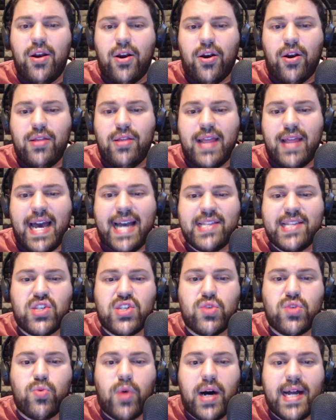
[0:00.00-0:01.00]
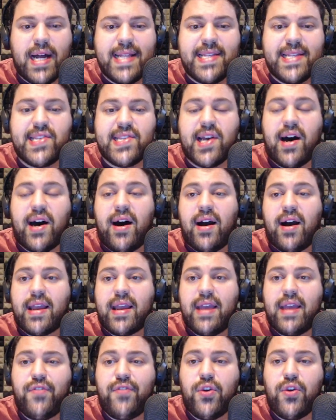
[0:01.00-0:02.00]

her last swan song, if you